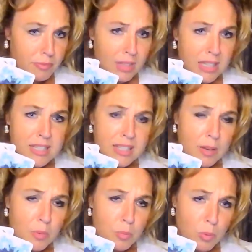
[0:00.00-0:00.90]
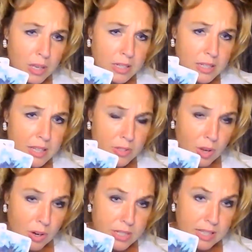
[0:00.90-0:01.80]
to like want his
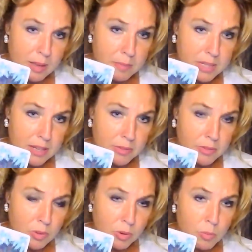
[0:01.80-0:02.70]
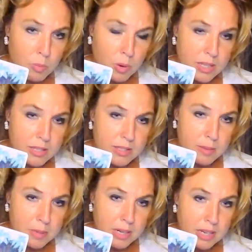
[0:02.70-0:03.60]
guard to come down, or want
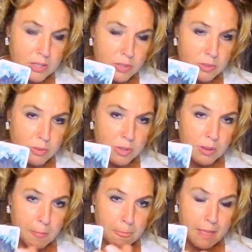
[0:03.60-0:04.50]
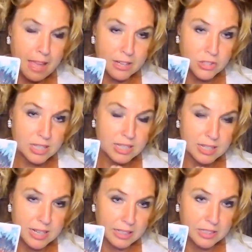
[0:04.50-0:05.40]
somebody to actually
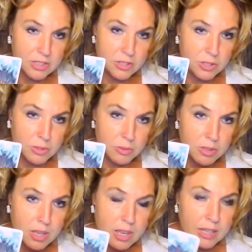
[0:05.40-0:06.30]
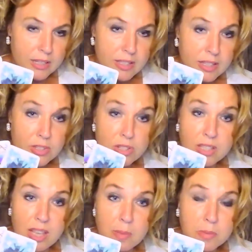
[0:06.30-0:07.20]
connect to. Because it just
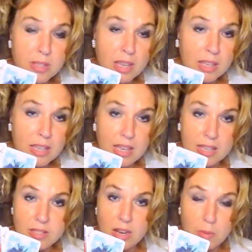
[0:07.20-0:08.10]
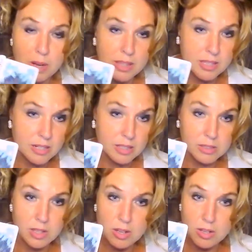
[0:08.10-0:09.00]
keeps saying he has not wanted this in a
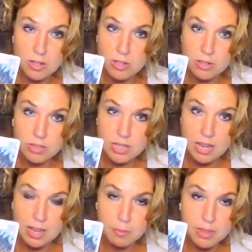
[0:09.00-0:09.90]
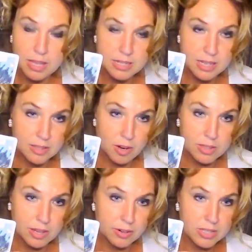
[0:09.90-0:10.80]
long time, with that Death
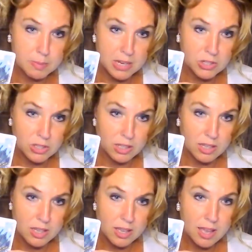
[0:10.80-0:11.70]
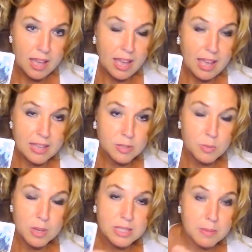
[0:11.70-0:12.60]
card there especially. And to
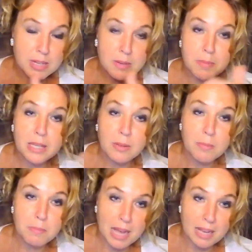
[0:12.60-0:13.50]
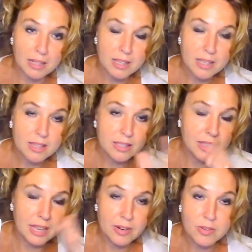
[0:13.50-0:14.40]
want somebody to peel back the
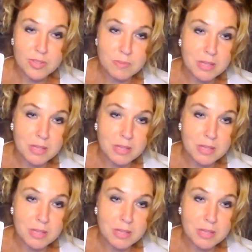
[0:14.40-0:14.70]
layers and be